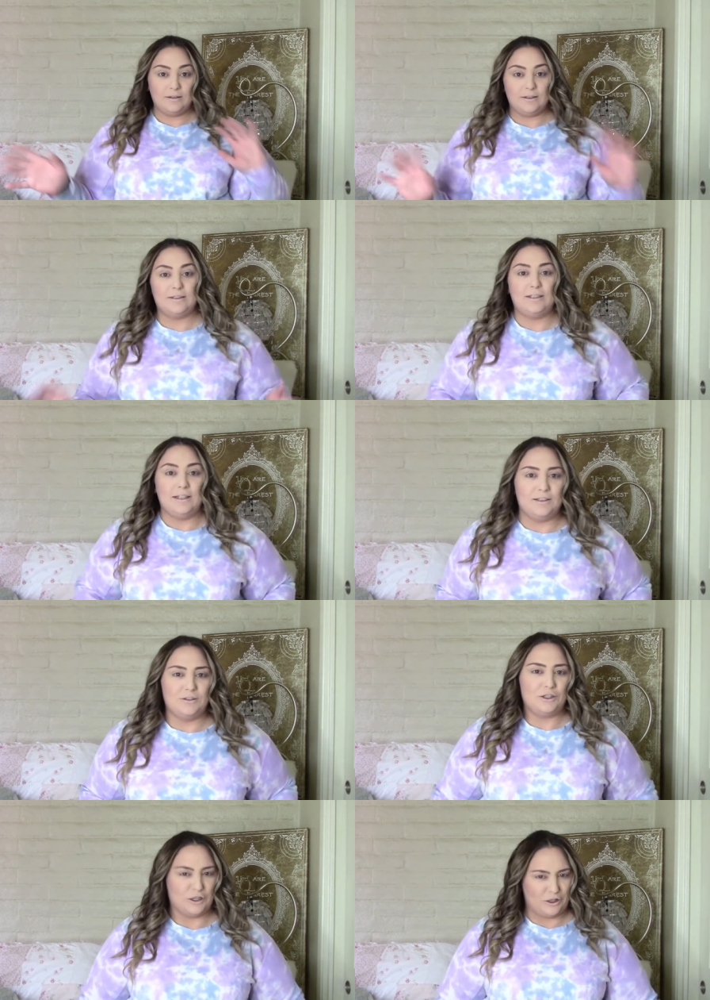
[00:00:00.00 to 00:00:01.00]
scene
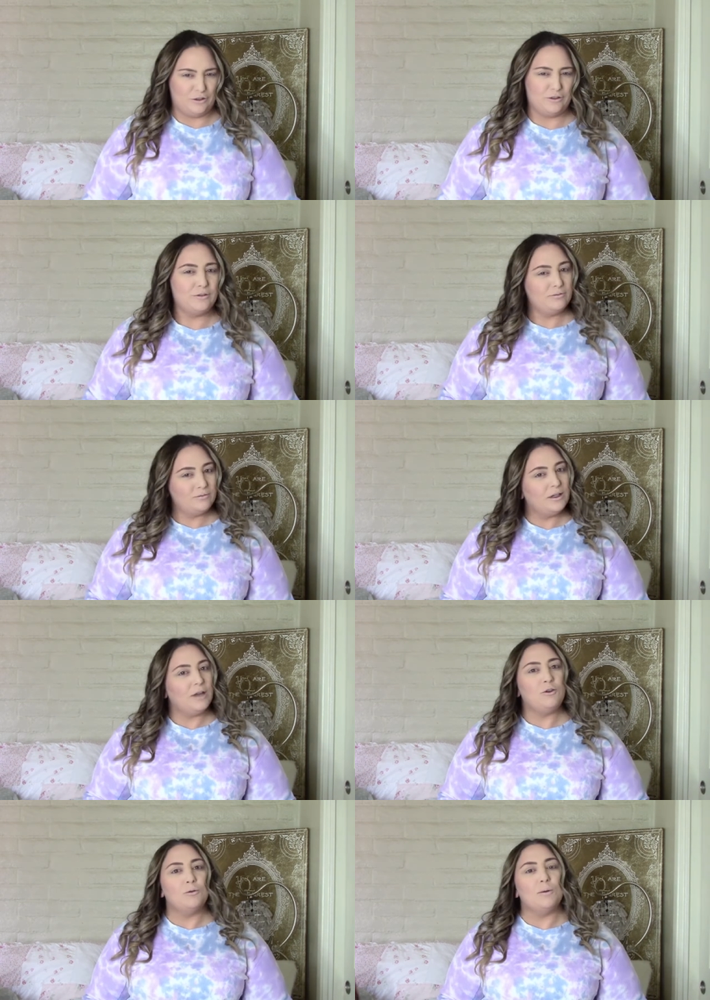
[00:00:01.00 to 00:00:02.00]
sters,
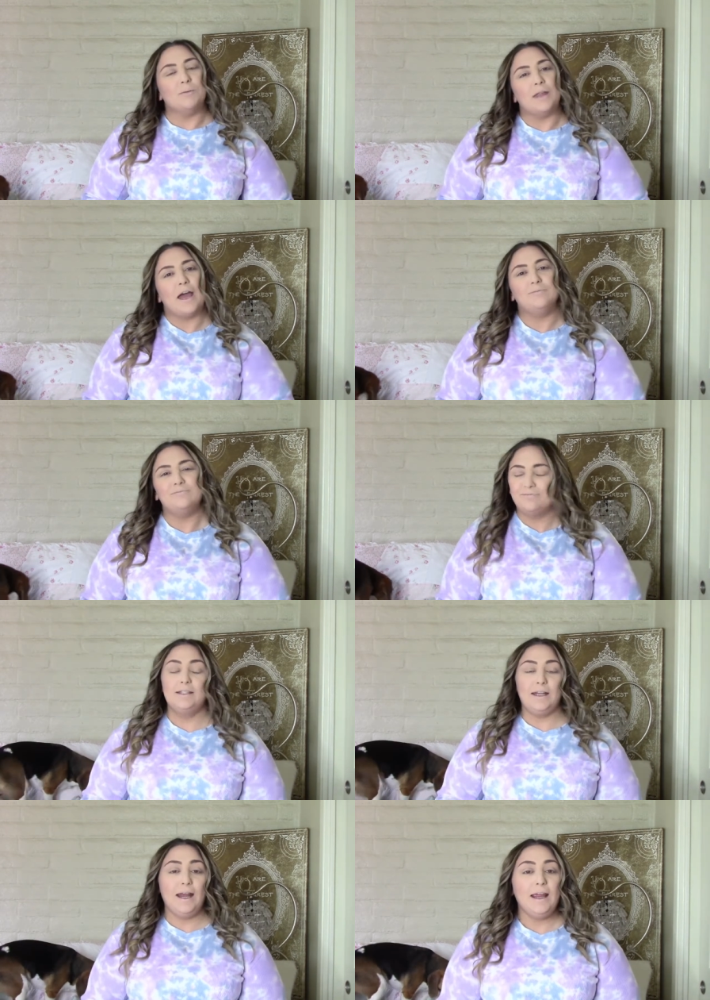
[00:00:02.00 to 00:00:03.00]
if you remember that.
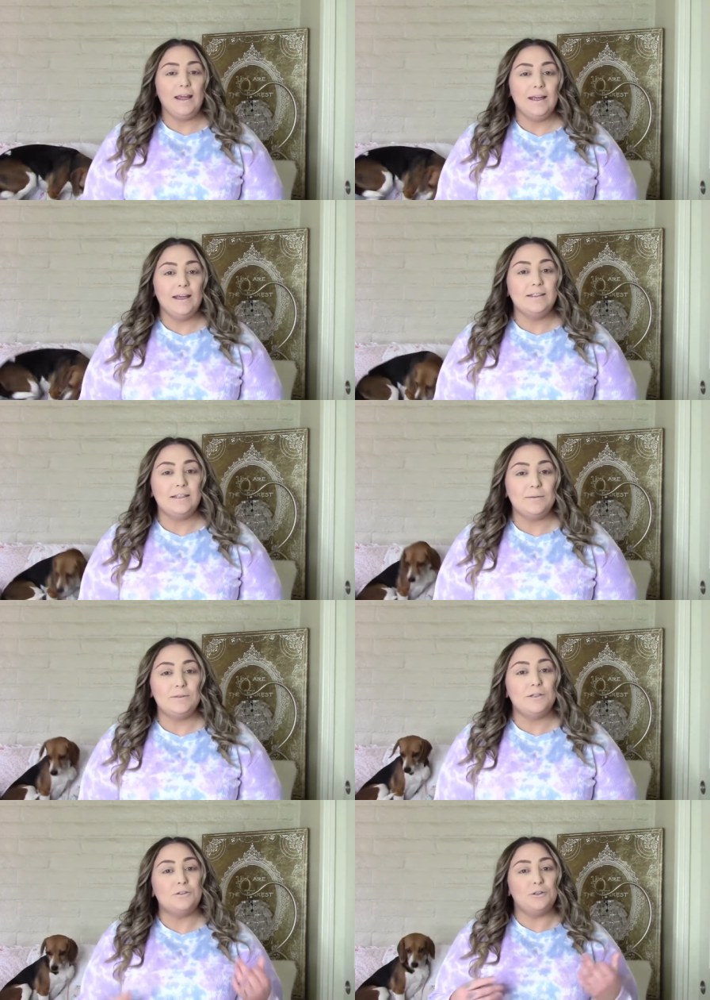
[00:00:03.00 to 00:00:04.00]
Today, it seems
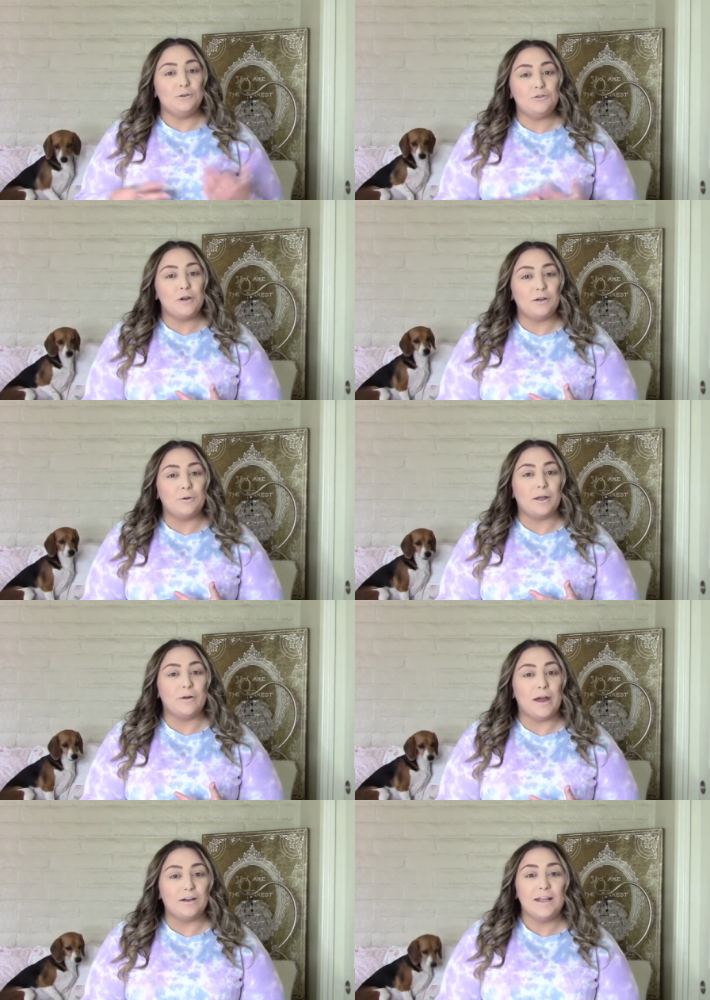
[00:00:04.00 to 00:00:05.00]
there's a new trend going
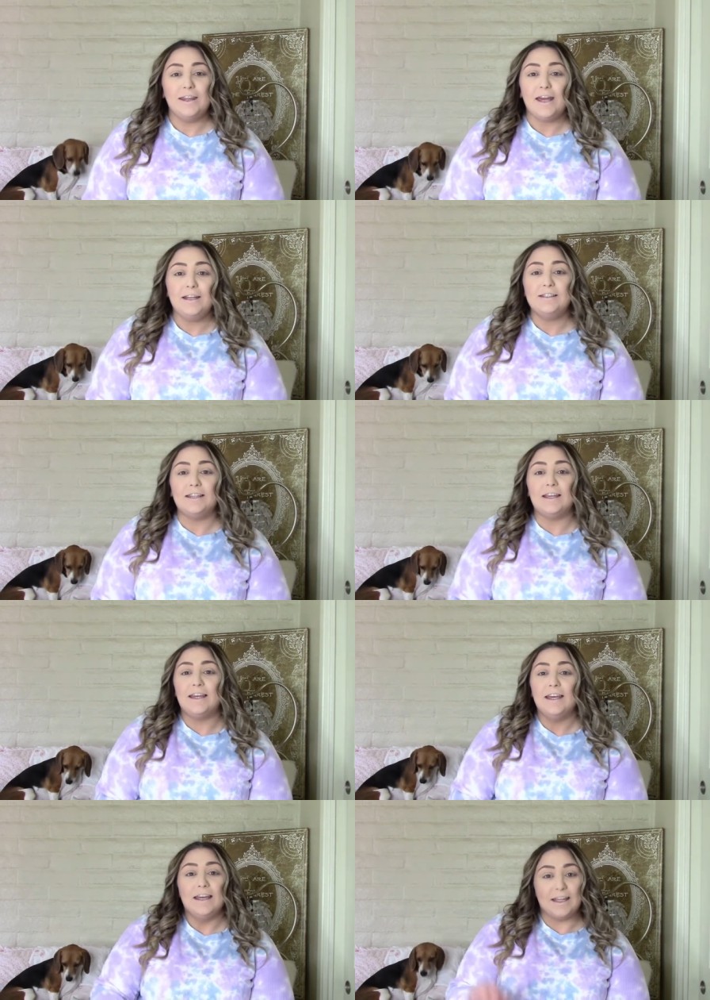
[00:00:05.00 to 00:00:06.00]
around, and that is the
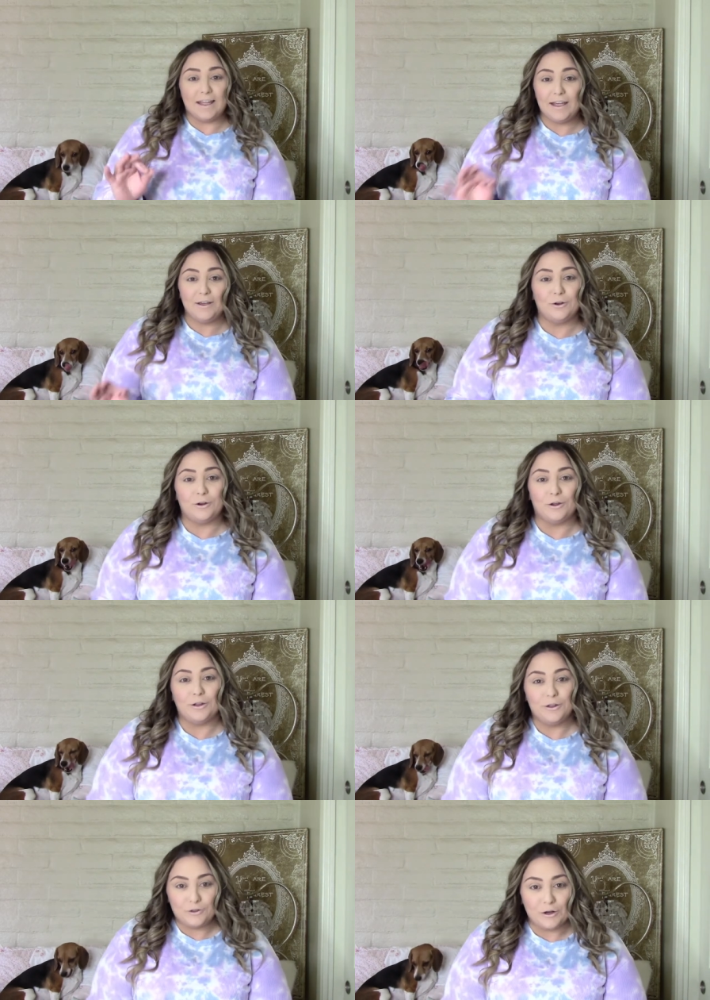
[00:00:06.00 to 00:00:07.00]
e-girl
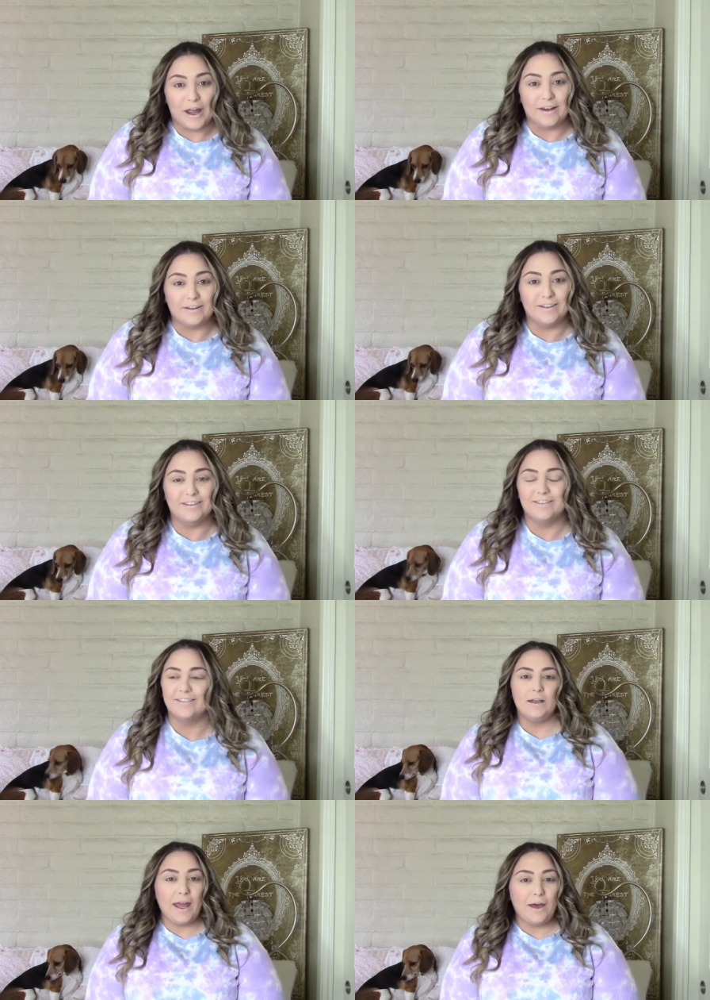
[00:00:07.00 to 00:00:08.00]
trend.
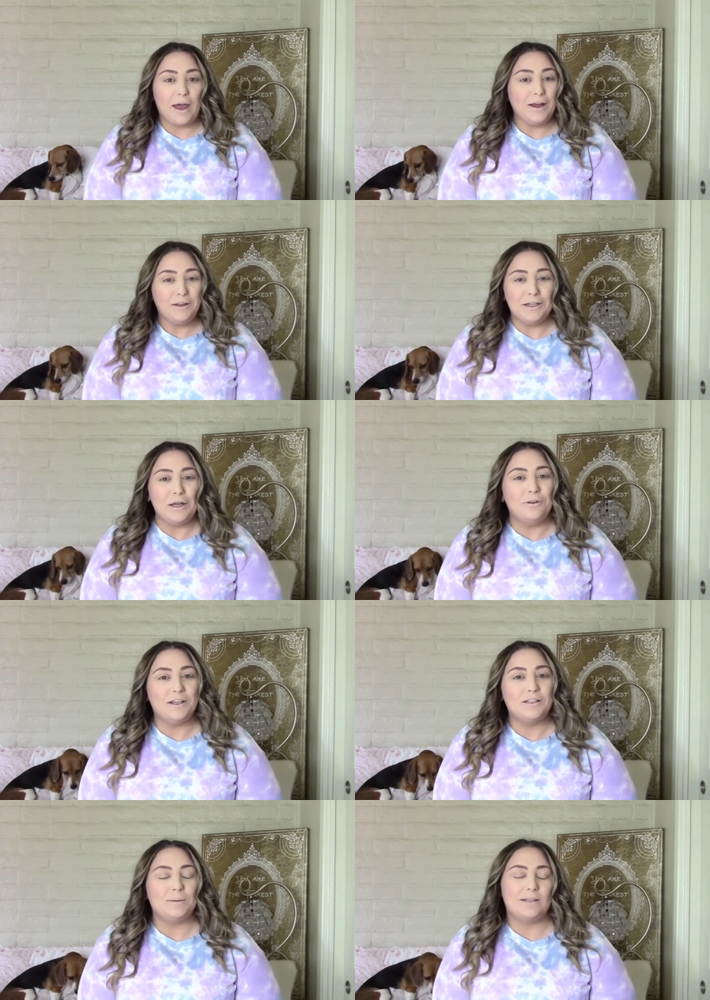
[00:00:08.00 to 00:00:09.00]
Now, I only know
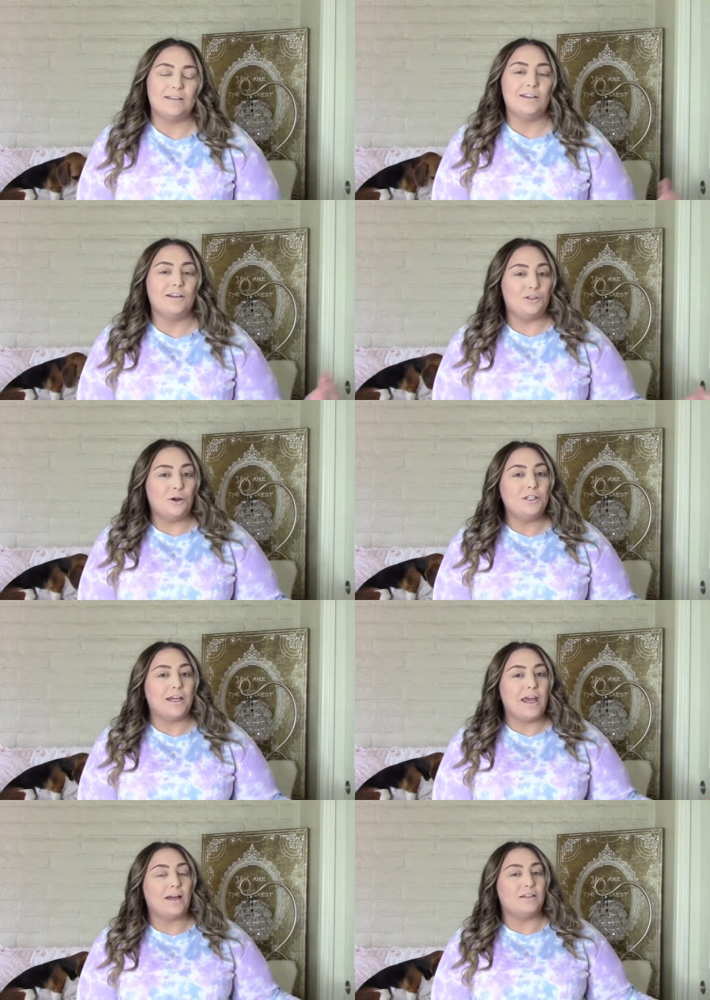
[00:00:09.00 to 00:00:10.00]
this because I saw Doja
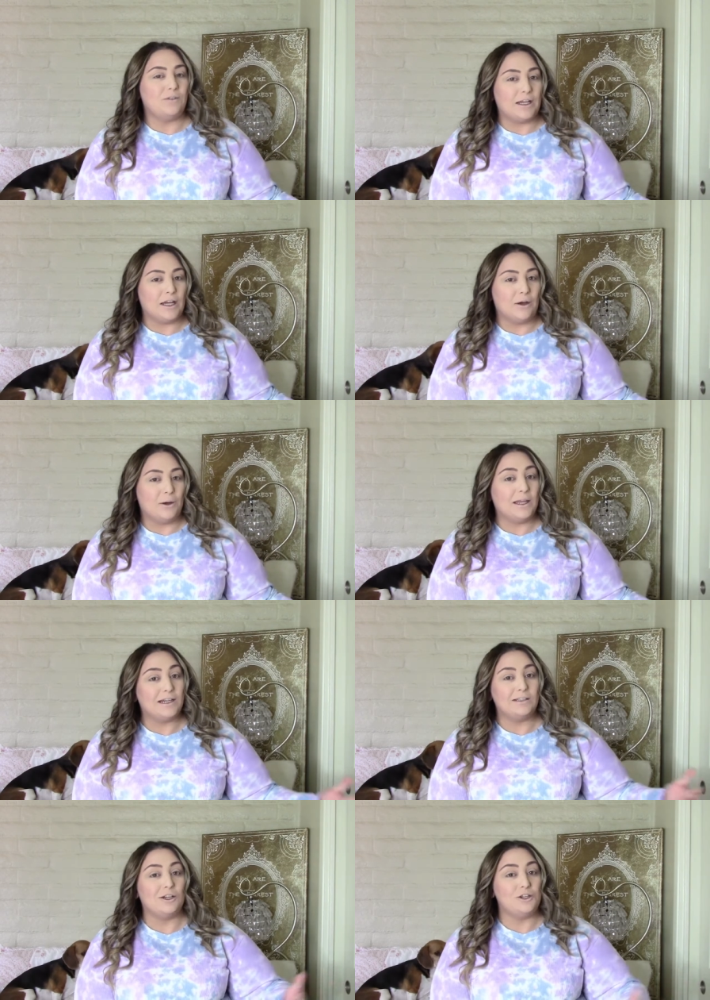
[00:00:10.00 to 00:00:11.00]
Cat's video, and then
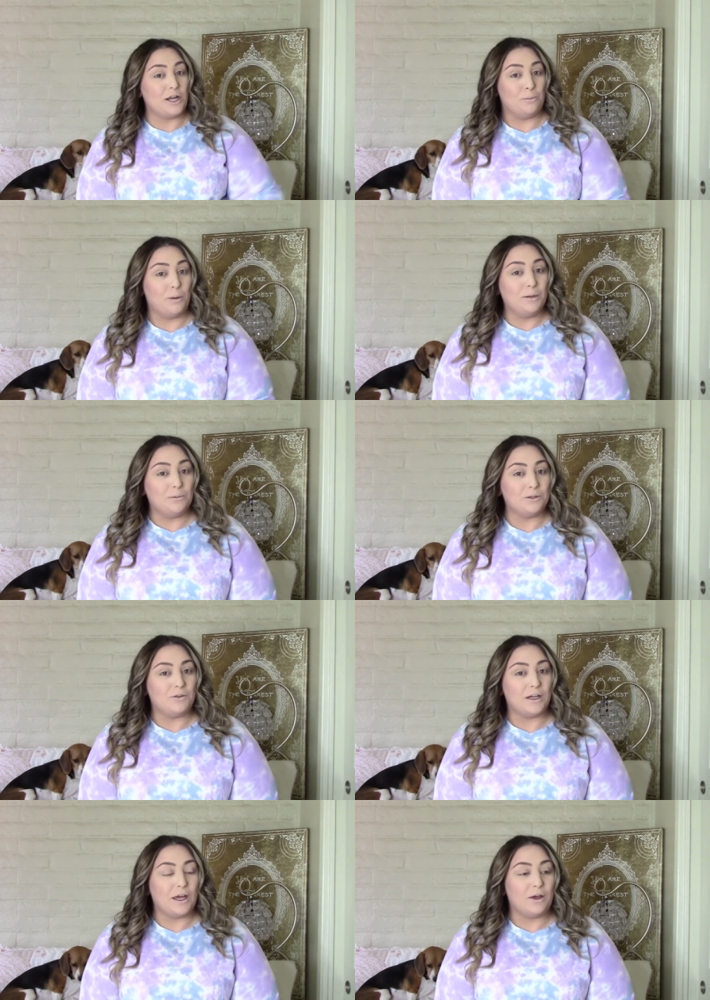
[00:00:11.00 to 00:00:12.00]
I saw Jenna Marbles'
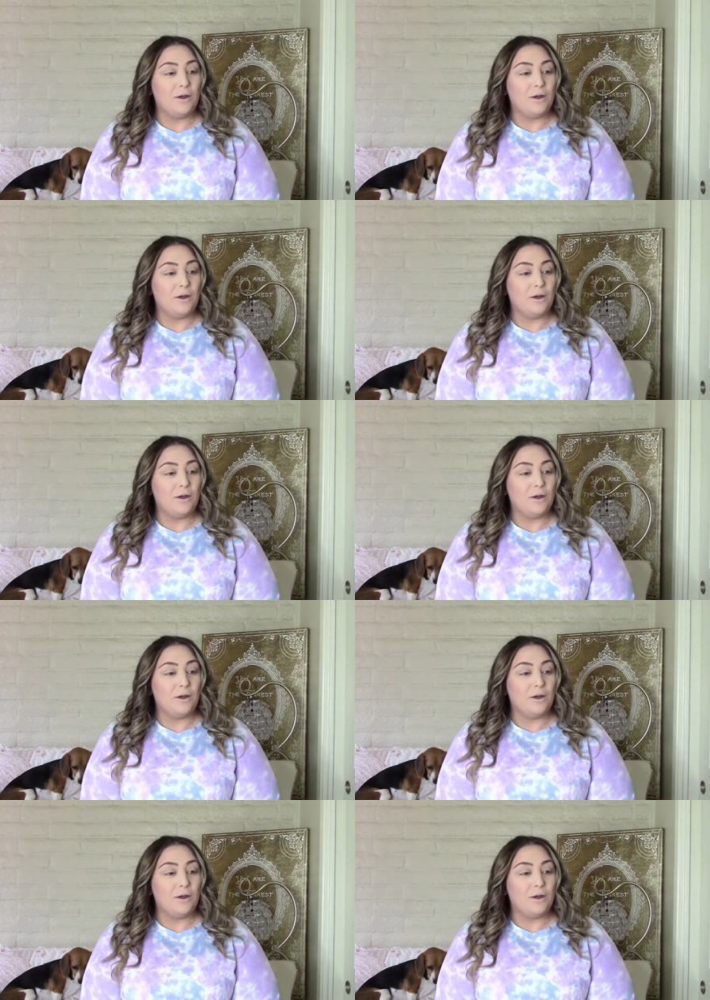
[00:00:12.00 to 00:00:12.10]
video.